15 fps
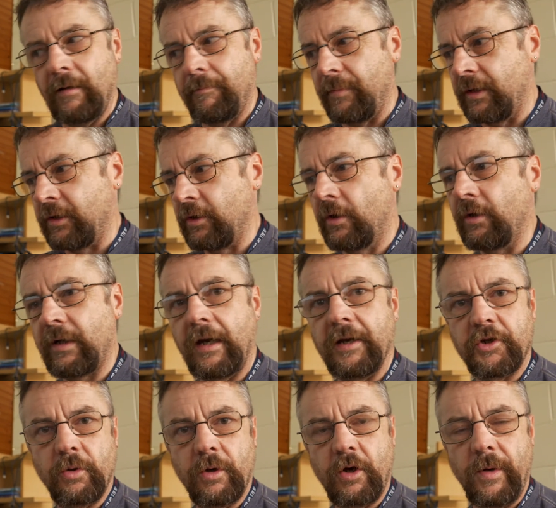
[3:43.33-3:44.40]
but not
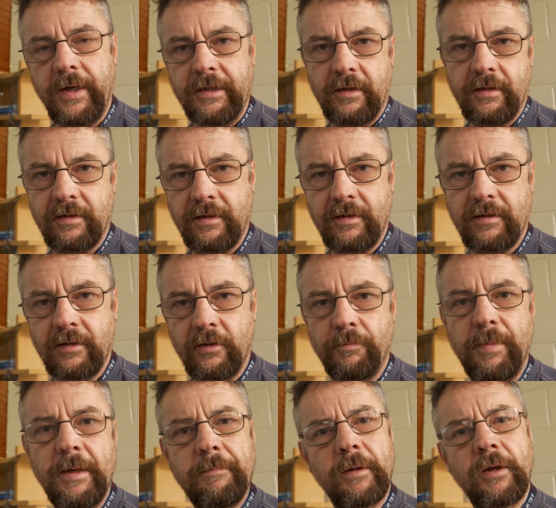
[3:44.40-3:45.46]
casual acquaintances. So
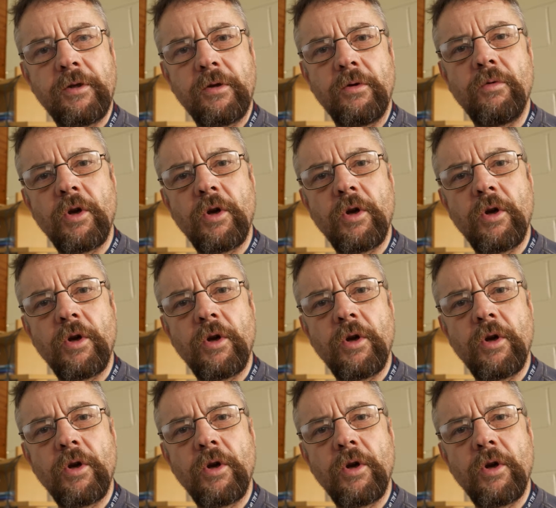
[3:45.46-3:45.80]
people you